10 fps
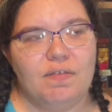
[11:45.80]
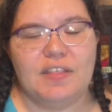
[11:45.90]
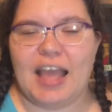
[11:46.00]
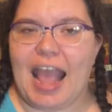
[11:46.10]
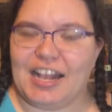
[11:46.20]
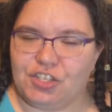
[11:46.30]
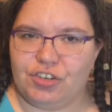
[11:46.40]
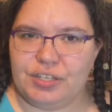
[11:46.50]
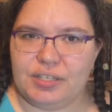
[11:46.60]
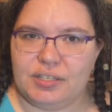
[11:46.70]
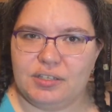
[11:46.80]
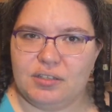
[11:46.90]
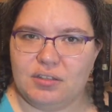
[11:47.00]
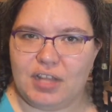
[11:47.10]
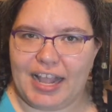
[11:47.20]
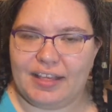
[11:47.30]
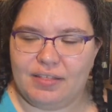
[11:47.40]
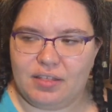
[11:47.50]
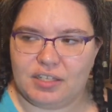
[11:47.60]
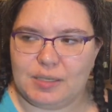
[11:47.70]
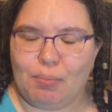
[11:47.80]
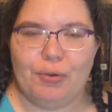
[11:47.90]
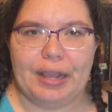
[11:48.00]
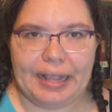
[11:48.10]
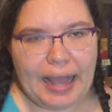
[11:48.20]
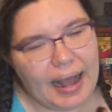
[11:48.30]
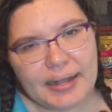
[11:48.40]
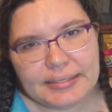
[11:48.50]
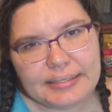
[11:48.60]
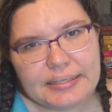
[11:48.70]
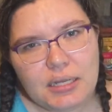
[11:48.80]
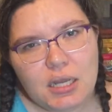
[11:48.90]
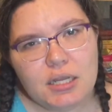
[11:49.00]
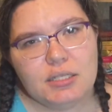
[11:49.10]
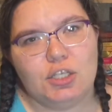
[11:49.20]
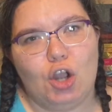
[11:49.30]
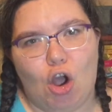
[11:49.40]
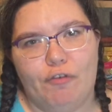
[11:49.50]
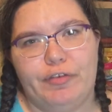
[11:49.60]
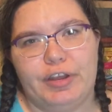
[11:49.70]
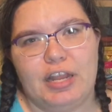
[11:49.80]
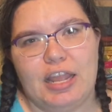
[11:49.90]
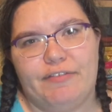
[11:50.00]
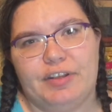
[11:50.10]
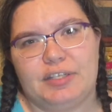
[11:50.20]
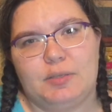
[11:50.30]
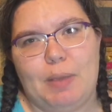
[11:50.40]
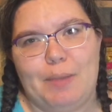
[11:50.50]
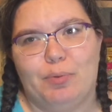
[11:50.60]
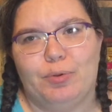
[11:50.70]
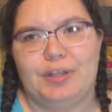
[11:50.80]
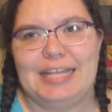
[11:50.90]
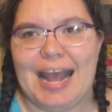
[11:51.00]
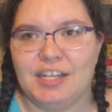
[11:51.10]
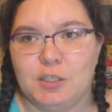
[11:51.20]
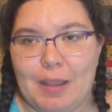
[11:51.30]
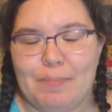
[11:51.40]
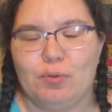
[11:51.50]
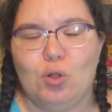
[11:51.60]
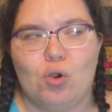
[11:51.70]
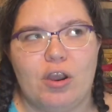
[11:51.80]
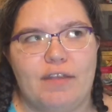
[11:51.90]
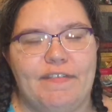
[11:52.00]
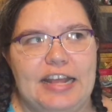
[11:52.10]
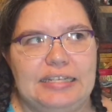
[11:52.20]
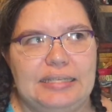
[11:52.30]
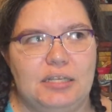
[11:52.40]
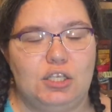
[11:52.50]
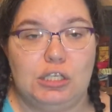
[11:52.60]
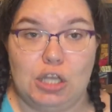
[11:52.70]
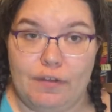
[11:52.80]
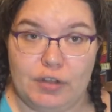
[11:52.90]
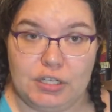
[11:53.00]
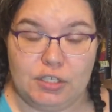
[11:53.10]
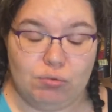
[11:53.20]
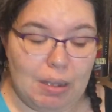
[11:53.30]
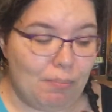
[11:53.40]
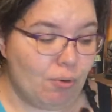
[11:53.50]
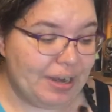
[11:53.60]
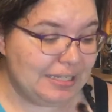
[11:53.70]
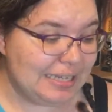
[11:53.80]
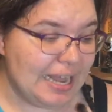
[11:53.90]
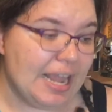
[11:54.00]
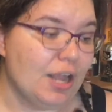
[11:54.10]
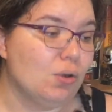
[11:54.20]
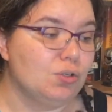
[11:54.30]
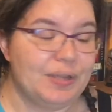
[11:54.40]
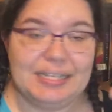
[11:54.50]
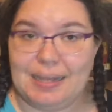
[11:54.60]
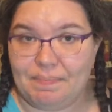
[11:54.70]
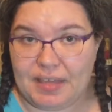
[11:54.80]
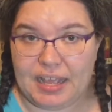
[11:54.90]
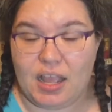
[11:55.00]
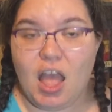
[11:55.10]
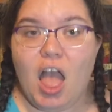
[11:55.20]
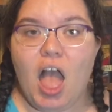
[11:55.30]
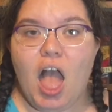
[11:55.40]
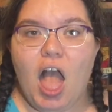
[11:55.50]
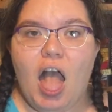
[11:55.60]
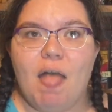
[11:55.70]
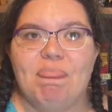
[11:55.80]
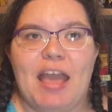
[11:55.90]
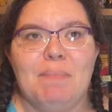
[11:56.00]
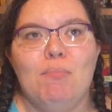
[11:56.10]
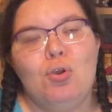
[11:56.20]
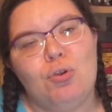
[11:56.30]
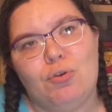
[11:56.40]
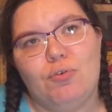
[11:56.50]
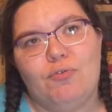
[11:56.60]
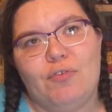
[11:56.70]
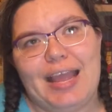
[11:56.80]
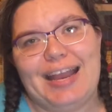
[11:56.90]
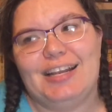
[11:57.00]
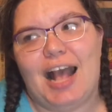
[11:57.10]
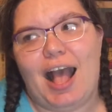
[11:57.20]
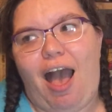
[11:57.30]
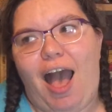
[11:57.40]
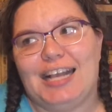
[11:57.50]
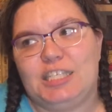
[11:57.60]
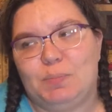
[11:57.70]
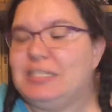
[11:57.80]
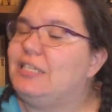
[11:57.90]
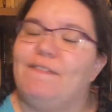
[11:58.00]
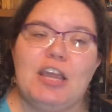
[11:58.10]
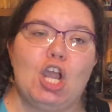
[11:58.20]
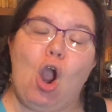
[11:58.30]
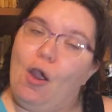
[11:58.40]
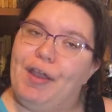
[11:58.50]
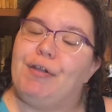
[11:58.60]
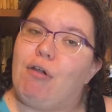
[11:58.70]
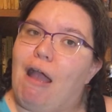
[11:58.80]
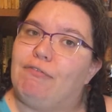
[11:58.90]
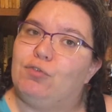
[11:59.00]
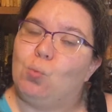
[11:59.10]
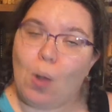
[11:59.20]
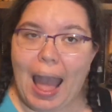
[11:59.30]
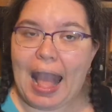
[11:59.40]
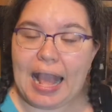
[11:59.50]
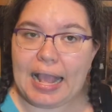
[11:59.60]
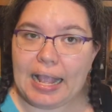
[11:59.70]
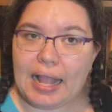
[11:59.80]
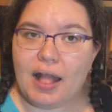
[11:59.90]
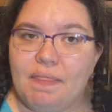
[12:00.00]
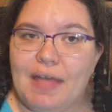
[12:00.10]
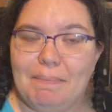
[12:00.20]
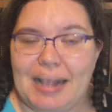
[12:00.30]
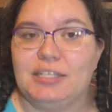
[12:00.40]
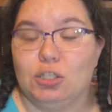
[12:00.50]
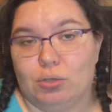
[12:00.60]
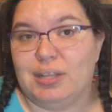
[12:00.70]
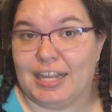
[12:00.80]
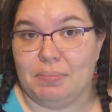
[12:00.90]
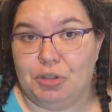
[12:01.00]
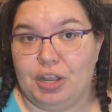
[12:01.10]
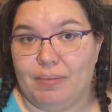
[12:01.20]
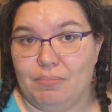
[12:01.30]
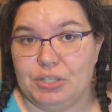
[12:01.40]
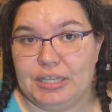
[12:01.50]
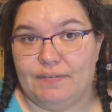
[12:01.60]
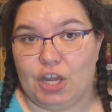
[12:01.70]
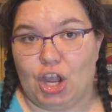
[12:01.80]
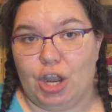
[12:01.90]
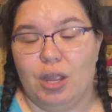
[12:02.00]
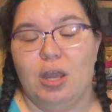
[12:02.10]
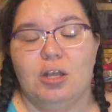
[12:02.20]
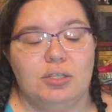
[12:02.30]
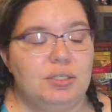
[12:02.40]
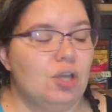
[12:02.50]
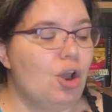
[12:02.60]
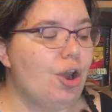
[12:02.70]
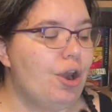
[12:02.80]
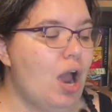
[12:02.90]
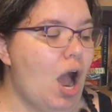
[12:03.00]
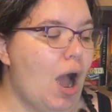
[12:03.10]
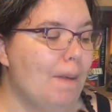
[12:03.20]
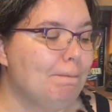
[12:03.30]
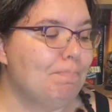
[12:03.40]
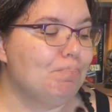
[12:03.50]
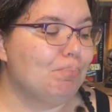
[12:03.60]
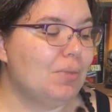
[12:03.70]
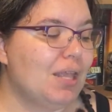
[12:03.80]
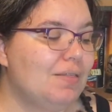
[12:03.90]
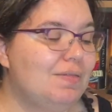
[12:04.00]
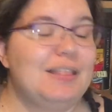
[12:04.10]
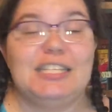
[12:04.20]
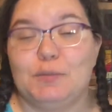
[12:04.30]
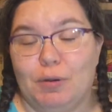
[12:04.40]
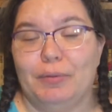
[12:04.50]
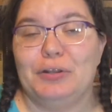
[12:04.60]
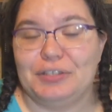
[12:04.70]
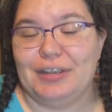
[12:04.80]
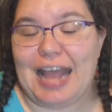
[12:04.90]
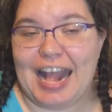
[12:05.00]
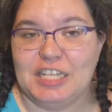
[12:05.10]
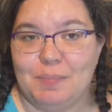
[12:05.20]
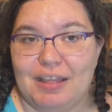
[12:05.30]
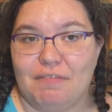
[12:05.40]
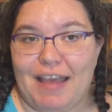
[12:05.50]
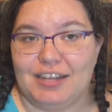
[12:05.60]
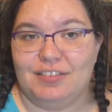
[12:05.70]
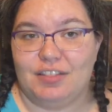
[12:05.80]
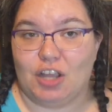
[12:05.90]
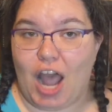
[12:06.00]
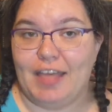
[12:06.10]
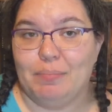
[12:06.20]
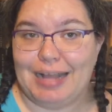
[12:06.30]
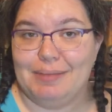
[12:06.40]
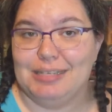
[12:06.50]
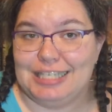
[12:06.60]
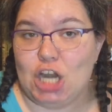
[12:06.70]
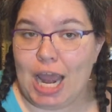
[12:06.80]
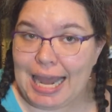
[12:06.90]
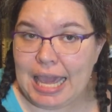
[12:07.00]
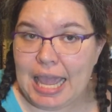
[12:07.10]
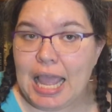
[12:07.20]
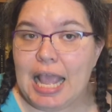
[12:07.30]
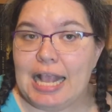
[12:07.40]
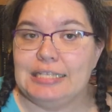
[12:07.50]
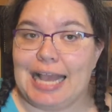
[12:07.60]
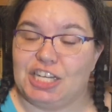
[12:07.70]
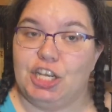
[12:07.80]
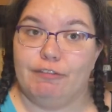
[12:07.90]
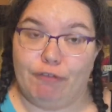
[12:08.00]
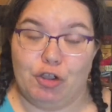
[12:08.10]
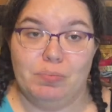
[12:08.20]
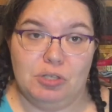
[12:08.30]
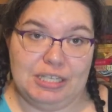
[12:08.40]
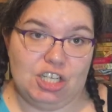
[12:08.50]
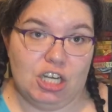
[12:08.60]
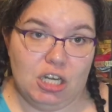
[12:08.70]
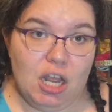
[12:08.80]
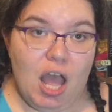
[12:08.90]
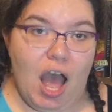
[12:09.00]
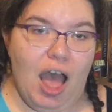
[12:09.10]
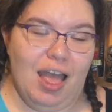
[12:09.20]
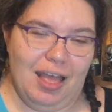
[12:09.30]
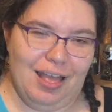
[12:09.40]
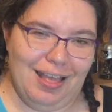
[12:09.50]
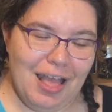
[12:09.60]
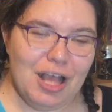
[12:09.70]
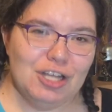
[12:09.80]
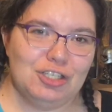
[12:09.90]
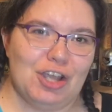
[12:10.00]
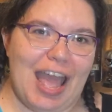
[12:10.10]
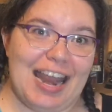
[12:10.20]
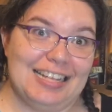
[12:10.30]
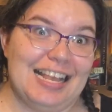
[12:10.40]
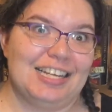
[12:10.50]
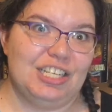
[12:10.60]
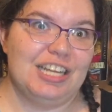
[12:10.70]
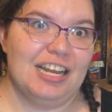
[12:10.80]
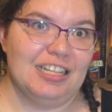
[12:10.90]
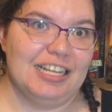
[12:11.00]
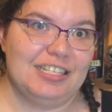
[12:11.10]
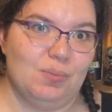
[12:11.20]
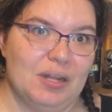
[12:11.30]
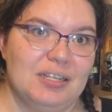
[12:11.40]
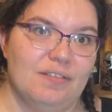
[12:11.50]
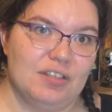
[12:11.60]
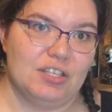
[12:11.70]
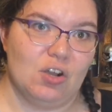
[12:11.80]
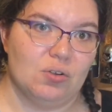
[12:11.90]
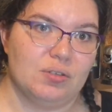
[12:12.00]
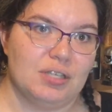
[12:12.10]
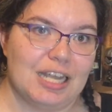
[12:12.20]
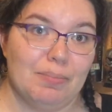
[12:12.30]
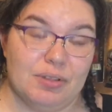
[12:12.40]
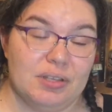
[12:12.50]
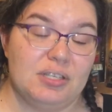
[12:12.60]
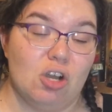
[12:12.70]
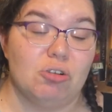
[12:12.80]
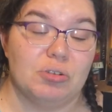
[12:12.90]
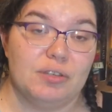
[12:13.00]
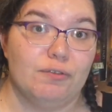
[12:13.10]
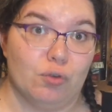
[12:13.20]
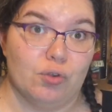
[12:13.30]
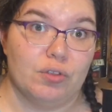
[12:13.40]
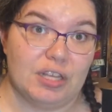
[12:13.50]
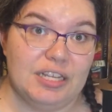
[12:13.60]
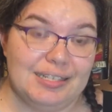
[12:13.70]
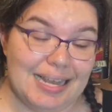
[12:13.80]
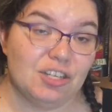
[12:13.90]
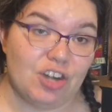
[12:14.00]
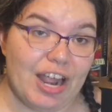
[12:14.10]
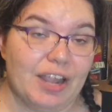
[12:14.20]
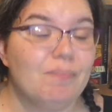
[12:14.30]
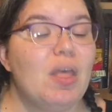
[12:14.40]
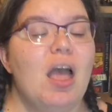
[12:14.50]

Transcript: extras, like the supporting cast, so often if it's people, townspeople, or if it's servants who are pouring tea or doing something, they move in a specific choreographed way that makes it look like a music video. So this is probably also enhanced by the fact that the guy that played Mr. Knightley is actually a folk musician. So, and has actually done at least one of the songs, a couple of the songs for the soundtrack.